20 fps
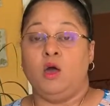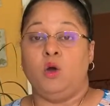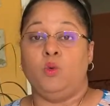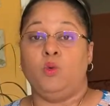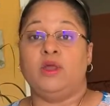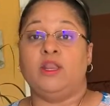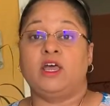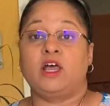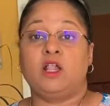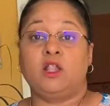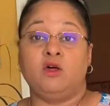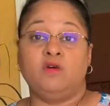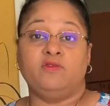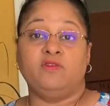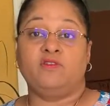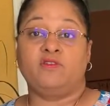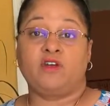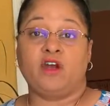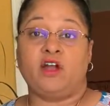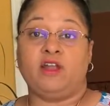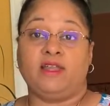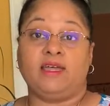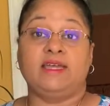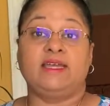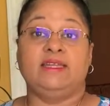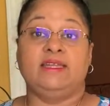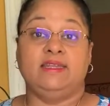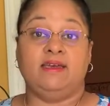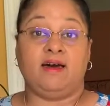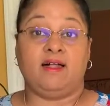with a clove of garlic
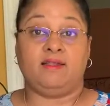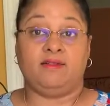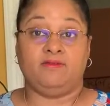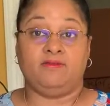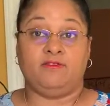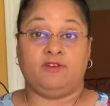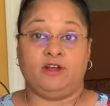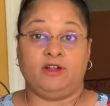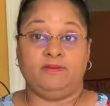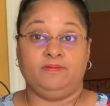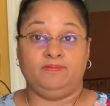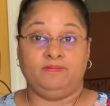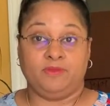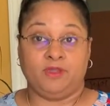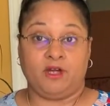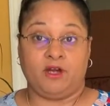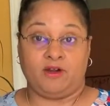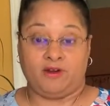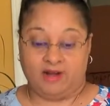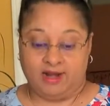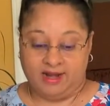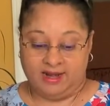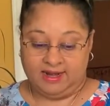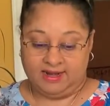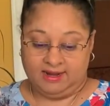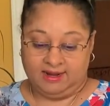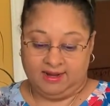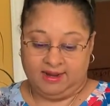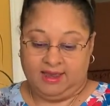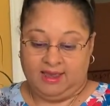in the olive oil. All right?
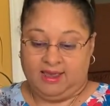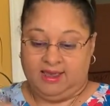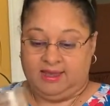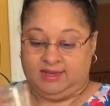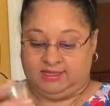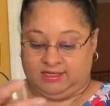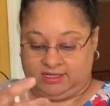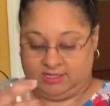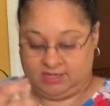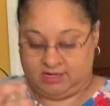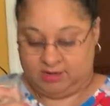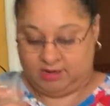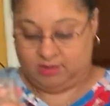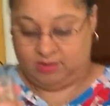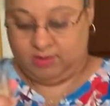So